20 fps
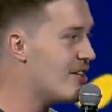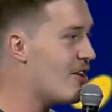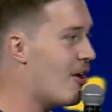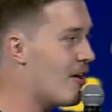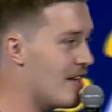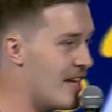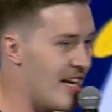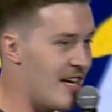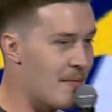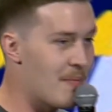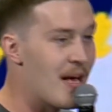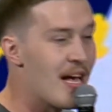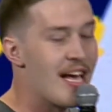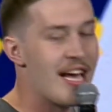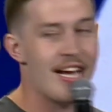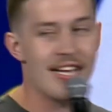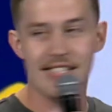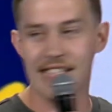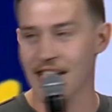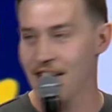on Him
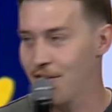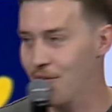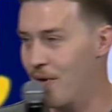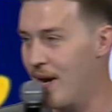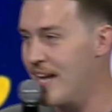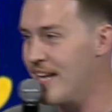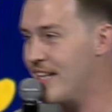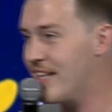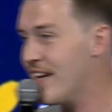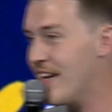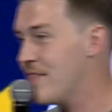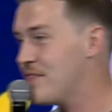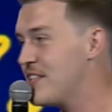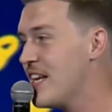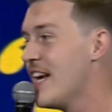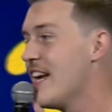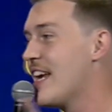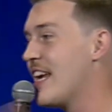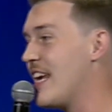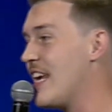is a great gift,
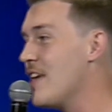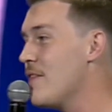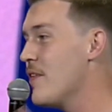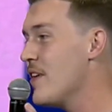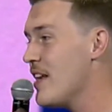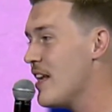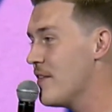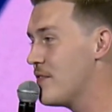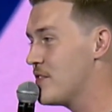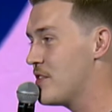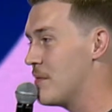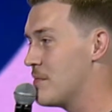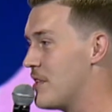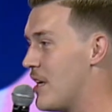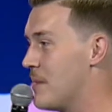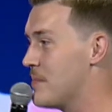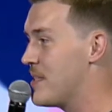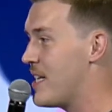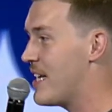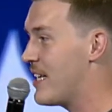even if
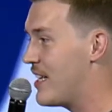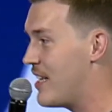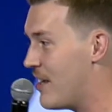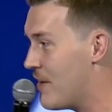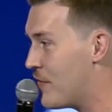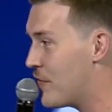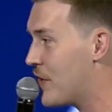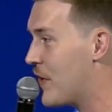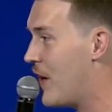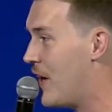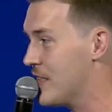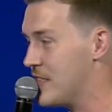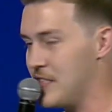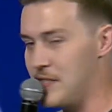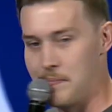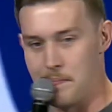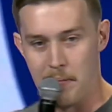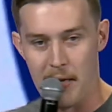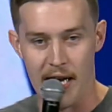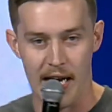sometimes that gift
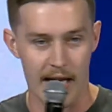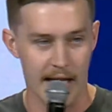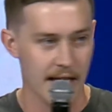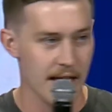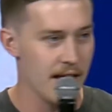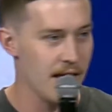causes pain.